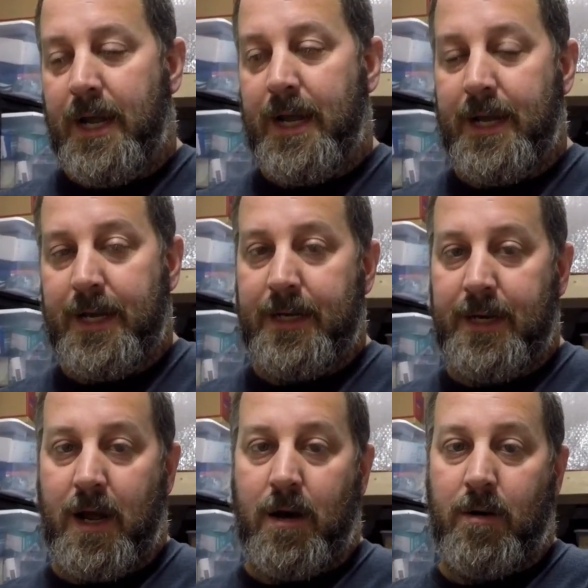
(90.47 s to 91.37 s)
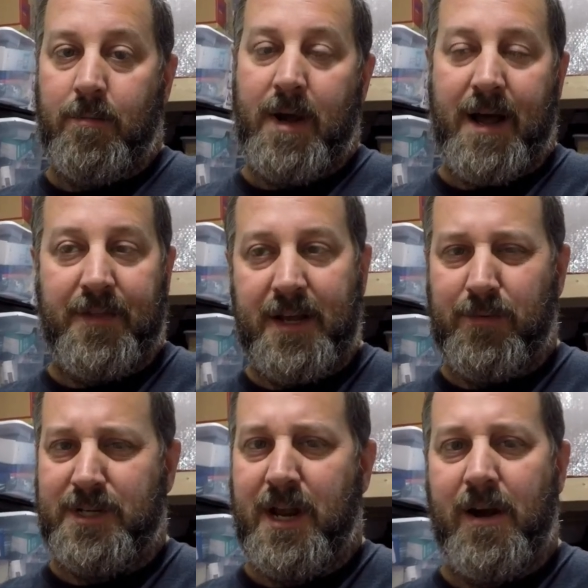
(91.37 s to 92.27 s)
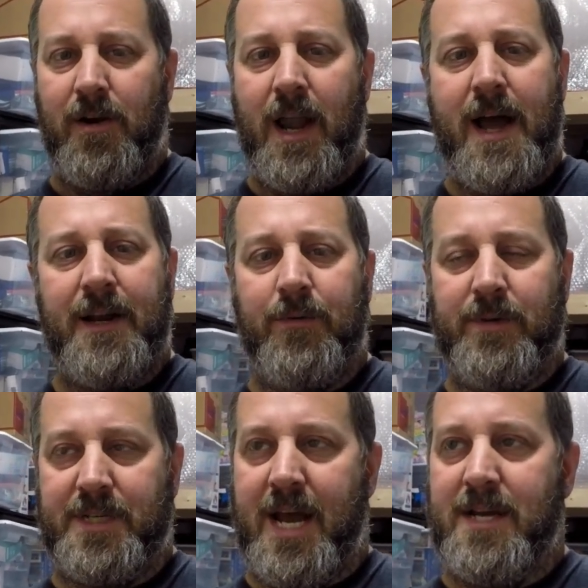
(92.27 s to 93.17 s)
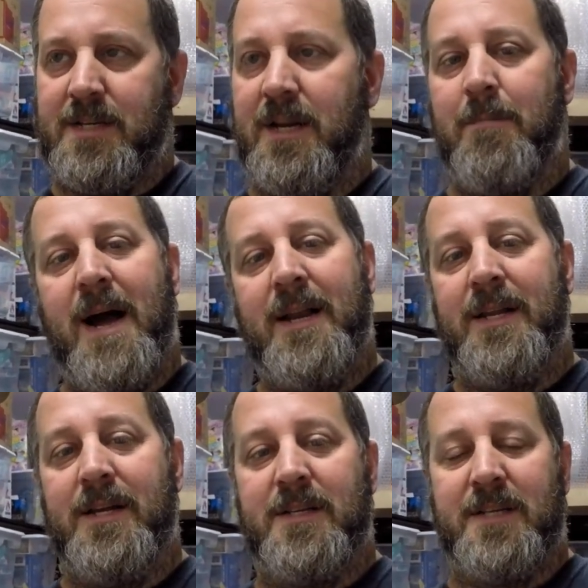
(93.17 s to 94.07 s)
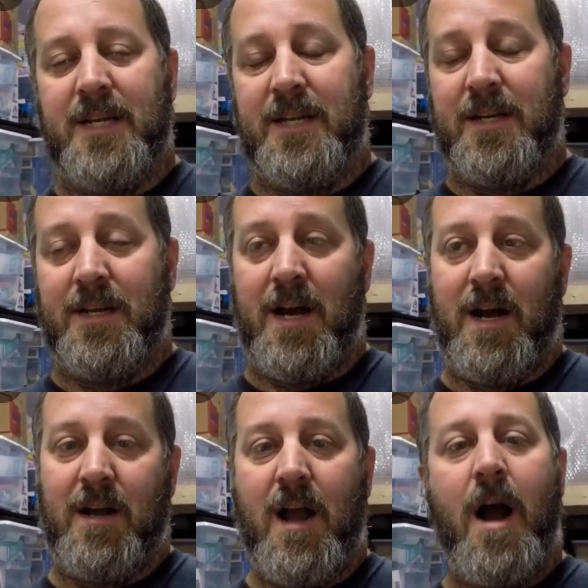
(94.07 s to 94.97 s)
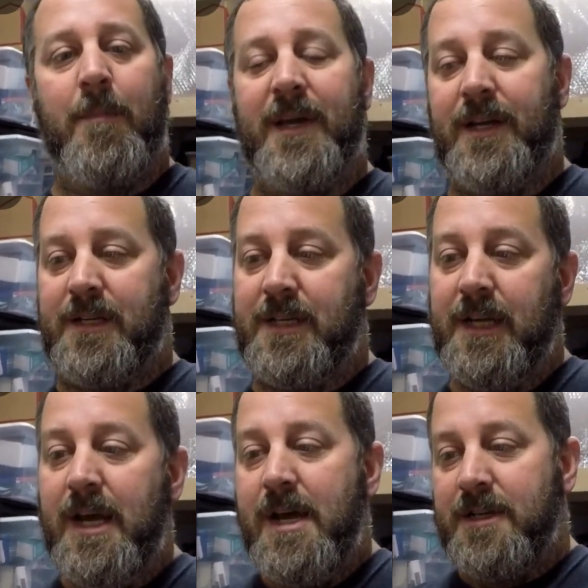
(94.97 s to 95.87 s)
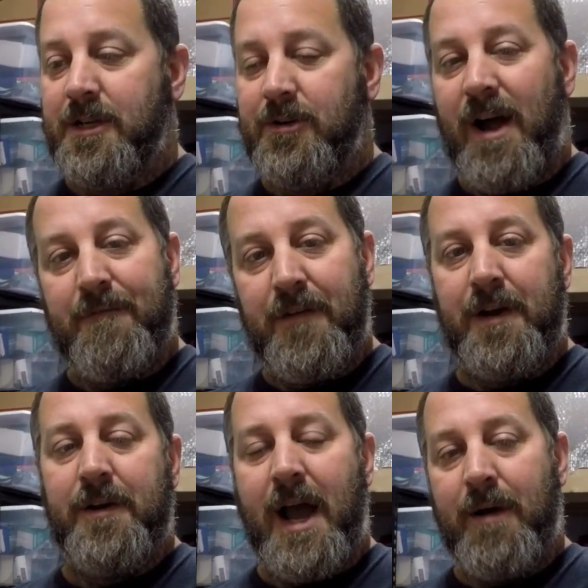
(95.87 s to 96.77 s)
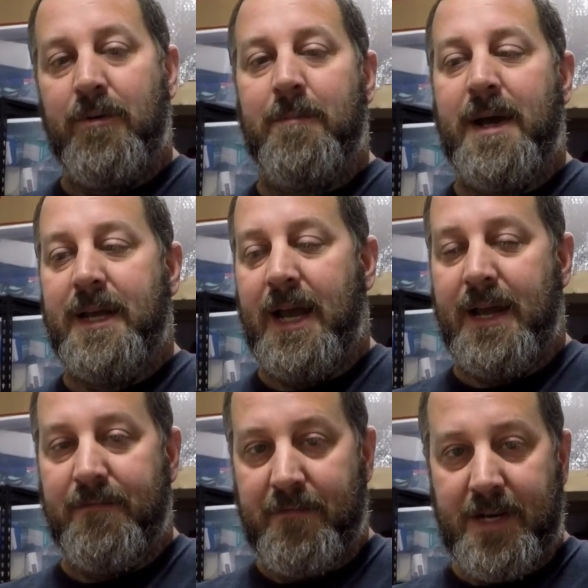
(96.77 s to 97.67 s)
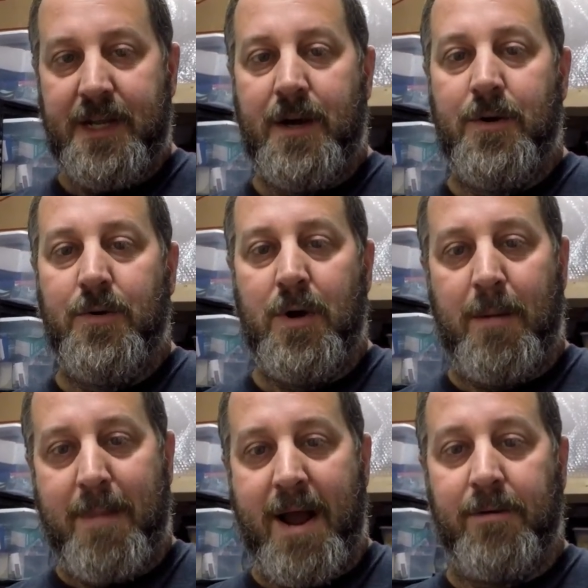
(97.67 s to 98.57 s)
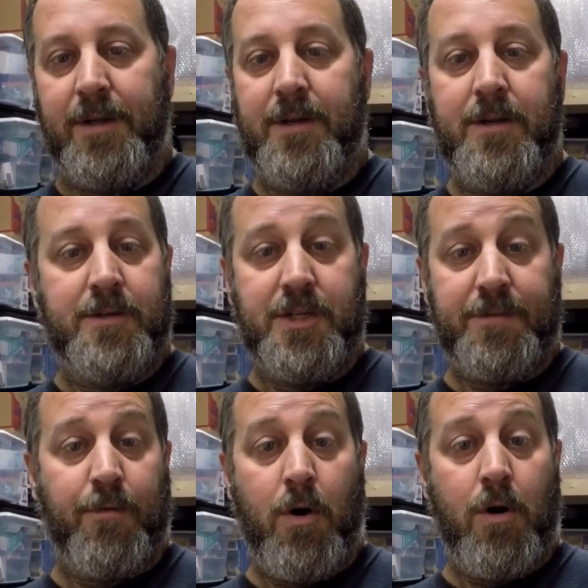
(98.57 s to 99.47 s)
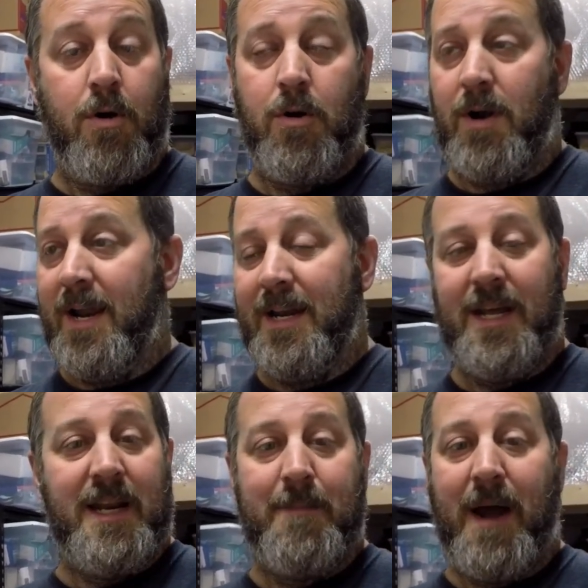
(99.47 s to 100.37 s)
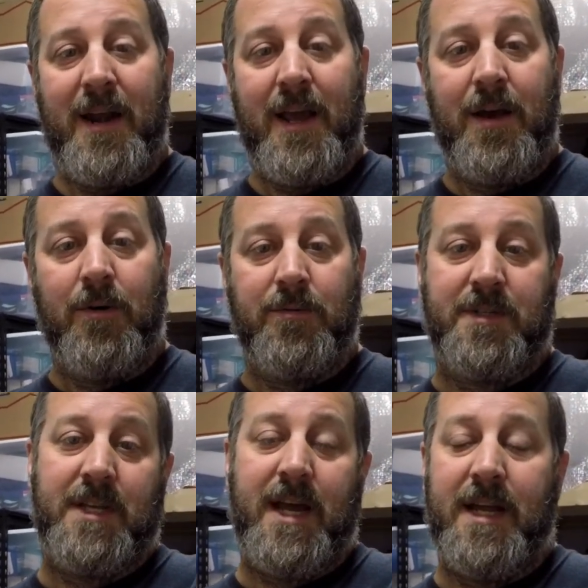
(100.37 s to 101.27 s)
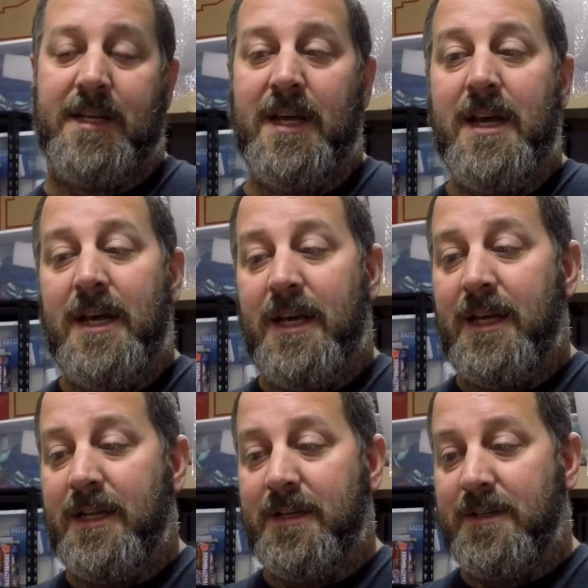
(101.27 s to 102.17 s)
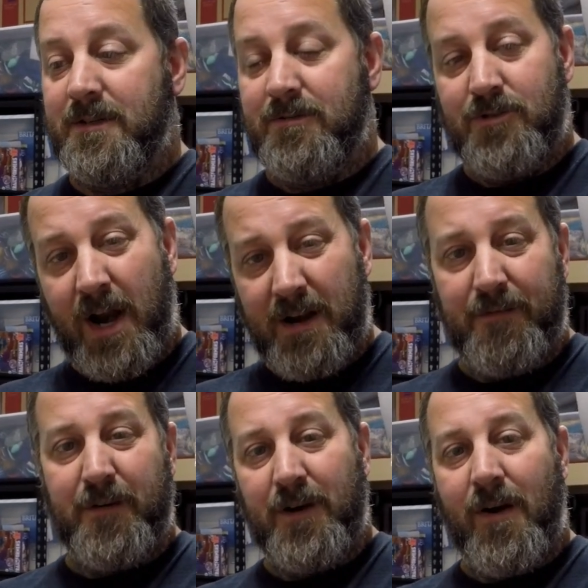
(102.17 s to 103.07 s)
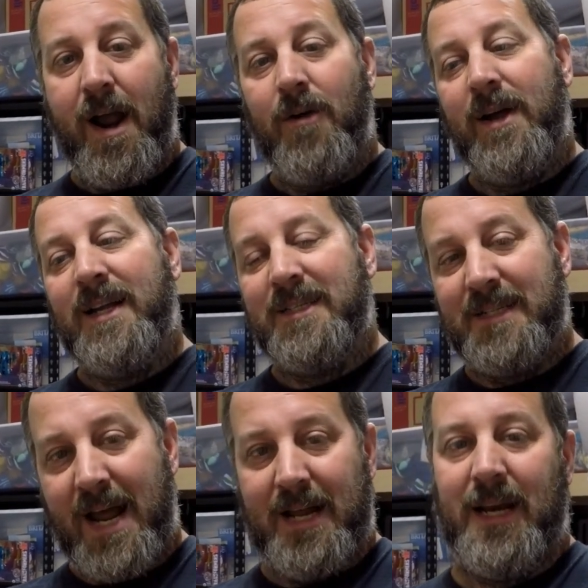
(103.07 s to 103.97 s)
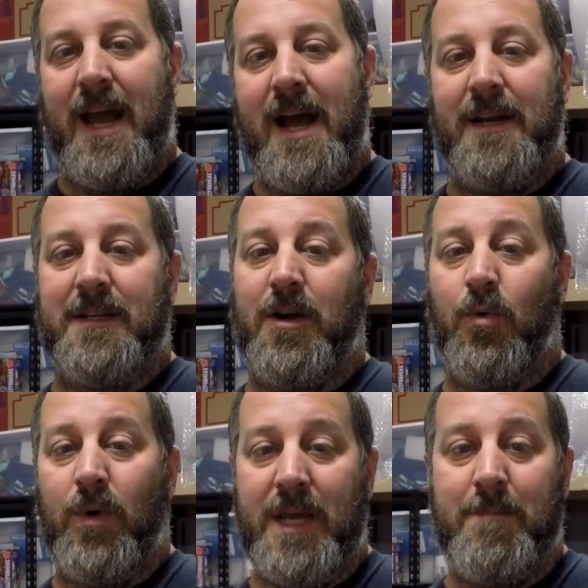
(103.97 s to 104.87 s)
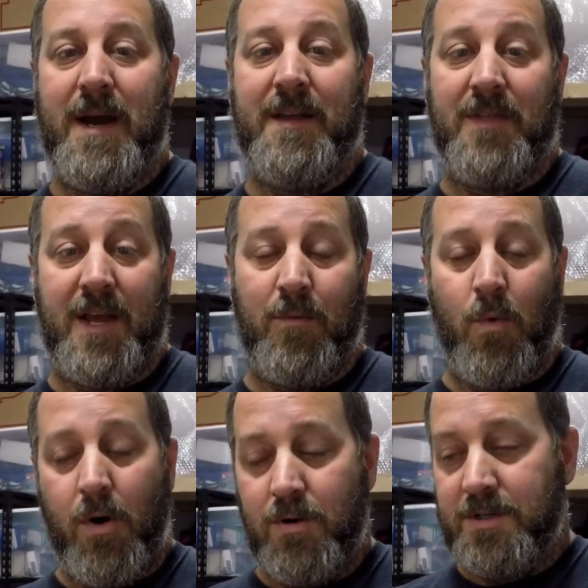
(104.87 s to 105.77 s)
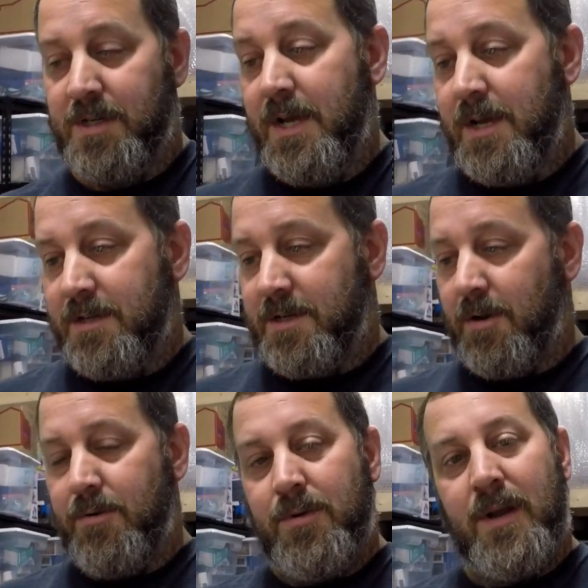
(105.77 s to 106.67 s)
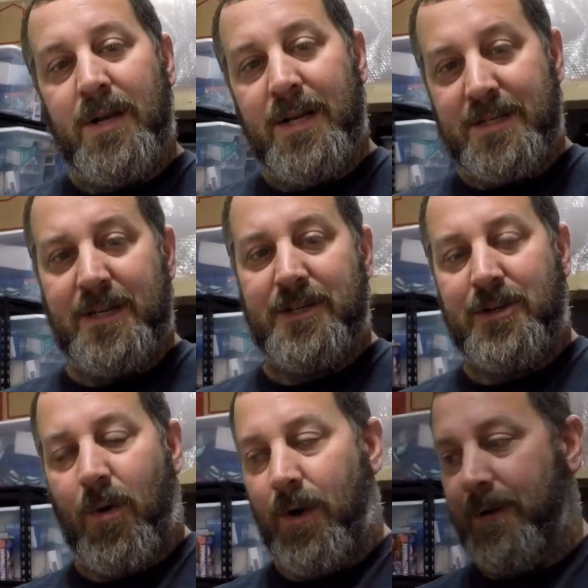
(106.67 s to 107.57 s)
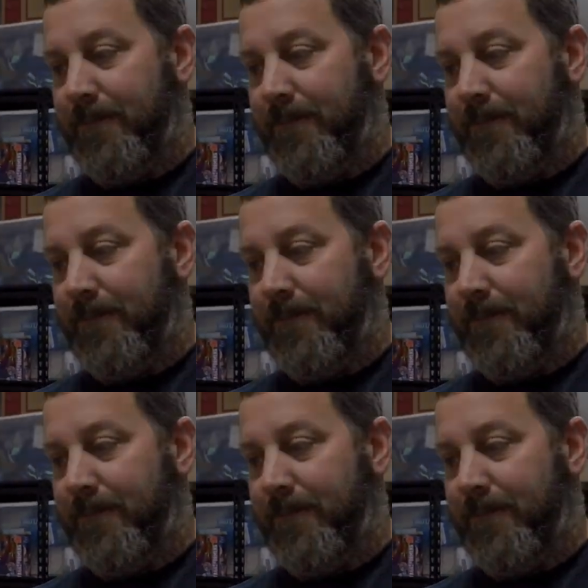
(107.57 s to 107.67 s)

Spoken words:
And I think it was Carolina was asking about this in the comments, so I figured I would make a video about it just for her and anybody else that is trying to figure out exactly how this whole eBay thing works. So let's get started.